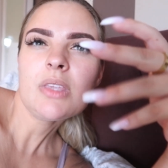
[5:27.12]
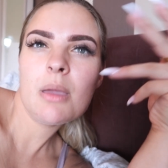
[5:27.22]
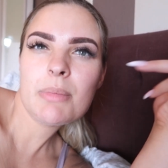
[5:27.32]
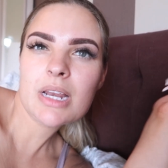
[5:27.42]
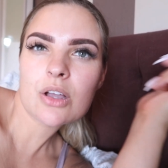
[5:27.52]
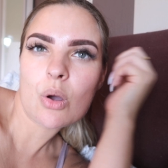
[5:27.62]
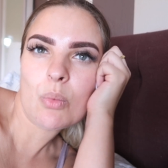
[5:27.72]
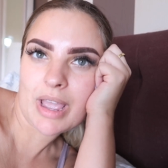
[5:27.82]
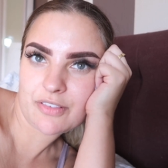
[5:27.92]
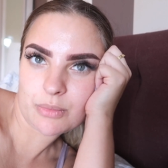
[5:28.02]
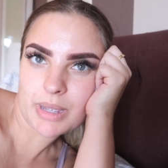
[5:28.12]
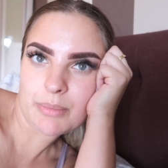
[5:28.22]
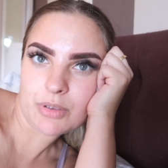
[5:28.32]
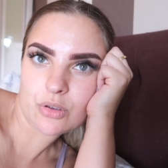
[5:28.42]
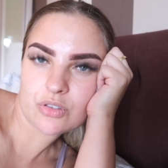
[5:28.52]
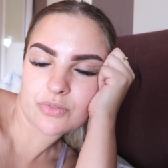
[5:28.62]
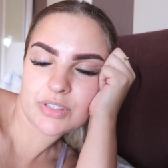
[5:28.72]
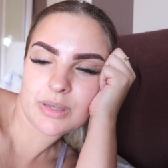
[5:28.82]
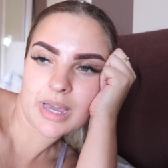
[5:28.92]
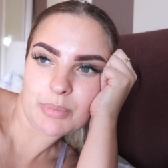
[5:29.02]
I mean, I got away from cabin crew because
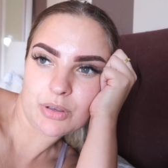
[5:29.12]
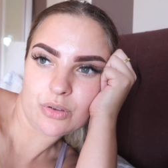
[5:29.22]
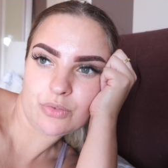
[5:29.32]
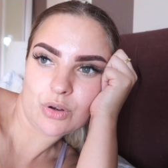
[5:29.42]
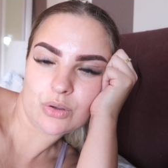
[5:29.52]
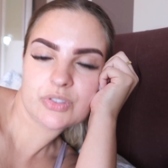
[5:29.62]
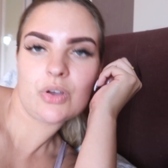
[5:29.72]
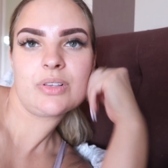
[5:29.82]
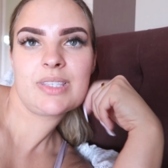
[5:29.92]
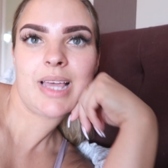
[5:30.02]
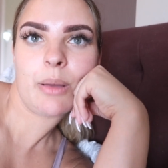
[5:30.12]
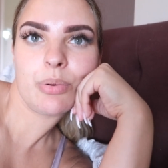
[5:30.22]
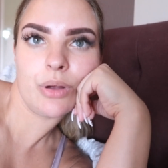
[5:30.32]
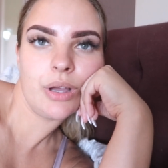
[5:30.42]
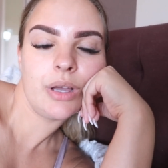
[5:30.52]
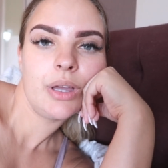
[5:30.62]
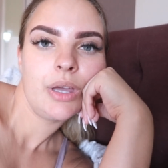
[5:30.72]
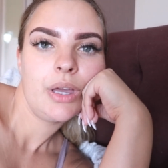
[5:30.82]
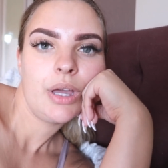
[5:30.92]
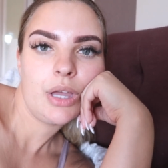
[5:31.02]
obviously cabin crew vlogs are separate
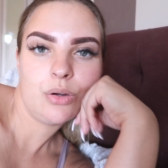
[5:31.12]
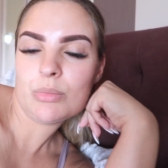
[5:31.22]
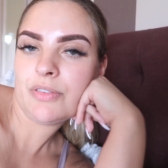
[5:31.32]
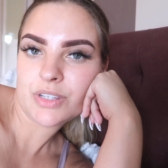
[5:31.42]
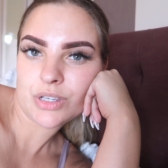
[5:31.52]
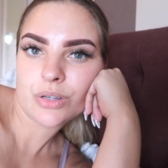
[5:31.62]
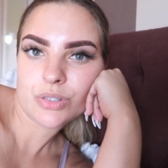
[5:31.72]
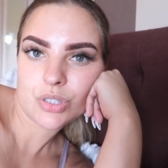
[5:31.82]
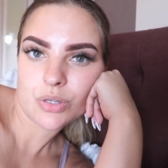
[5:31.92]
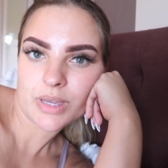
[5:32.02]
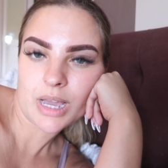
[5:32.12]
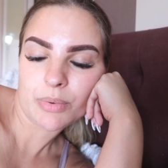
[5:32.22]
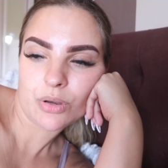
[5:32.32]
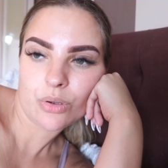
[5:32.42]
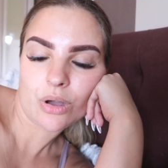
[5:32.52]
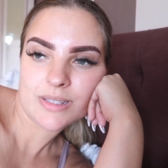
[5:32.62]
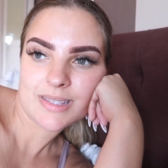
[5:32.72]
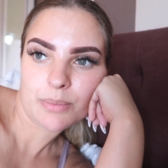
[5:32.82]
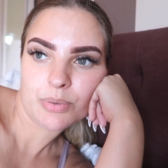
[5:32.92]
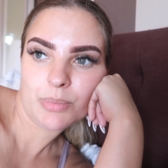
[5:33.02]
and all my videos to do with cabin crew are
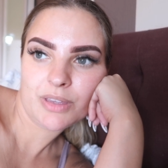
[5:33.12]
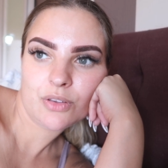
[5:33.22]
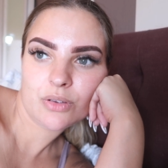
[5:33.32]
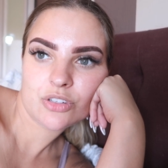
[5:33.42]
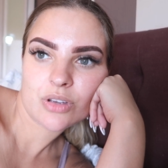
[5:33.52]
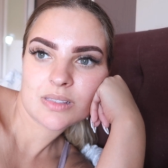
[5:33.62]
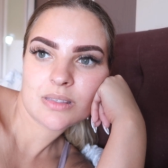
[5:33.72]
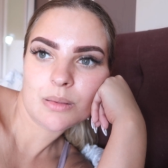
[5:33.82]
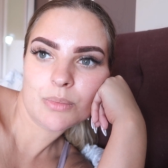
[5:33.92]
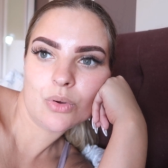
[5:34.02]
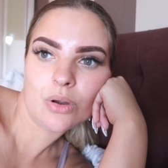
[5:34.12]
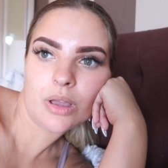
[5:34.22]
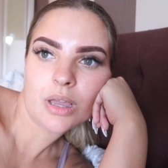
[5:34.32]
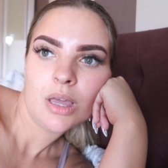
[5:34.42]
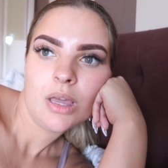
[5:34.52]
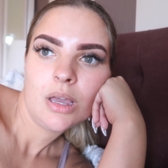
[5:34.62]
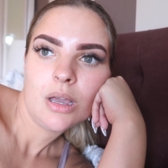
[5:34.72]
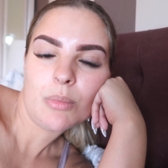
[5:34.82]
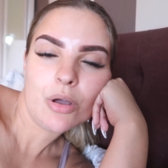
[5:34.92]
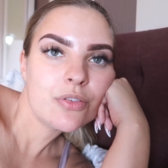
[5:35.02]
separate. But if you're interested in more like
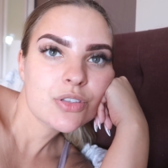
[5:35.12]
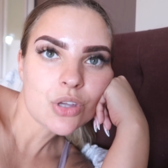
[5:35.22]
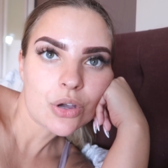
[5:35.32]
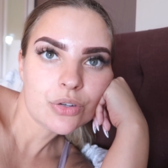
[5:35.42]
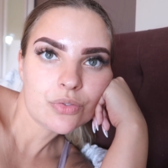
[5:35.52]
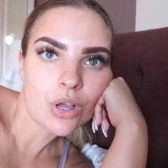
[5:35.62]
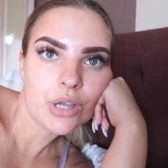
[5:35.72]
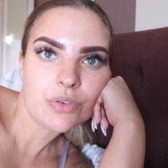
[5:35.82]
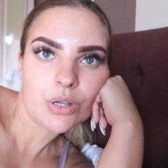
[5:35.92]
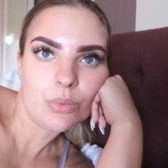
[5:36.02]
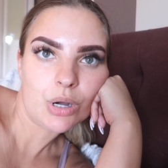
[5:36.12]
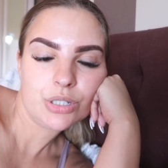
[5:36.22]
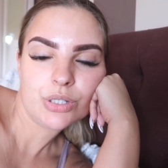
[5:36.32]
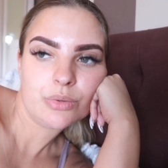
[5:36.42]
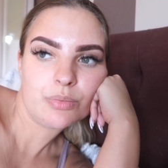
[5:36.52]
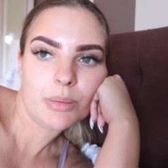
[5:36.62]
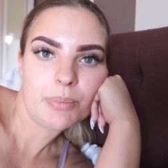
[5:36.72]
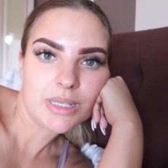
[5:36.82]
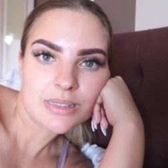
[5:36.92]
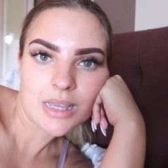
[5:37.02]
my other side of life, like what I do with my
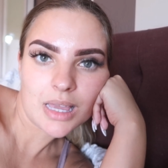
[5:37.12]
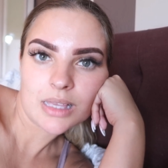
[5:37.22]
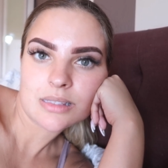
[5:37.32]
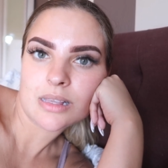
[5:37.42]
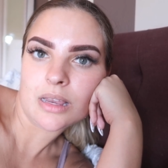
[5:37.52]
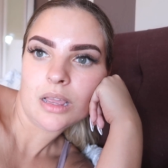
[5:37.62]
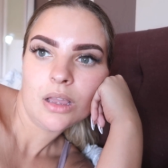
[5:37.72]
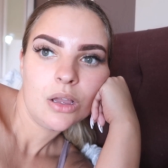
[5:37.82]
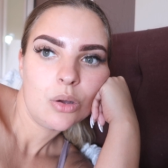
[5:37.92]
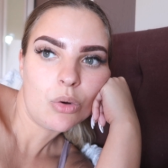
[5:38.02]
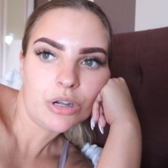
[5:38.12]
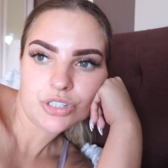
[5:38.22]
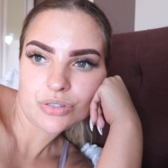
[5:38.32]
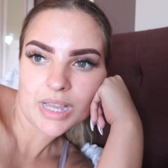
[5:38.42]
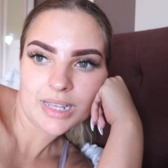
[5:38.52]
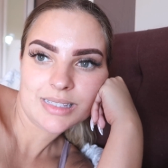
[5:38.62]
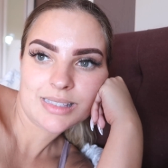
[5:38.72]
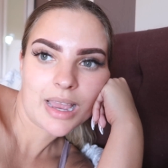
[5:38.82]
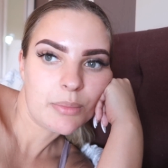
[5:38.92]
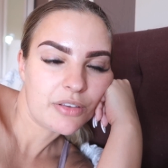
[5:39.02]
business and what I do day to
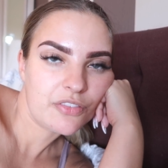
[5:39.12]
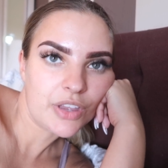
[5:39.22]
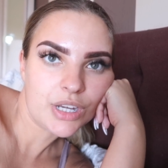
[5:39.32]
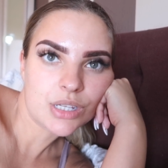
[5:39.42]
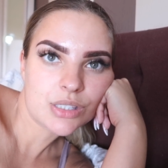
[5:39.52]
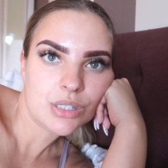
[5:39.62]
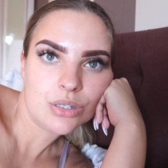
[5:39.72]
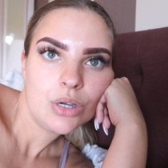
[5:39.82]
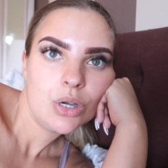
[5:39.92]
day, my fitness and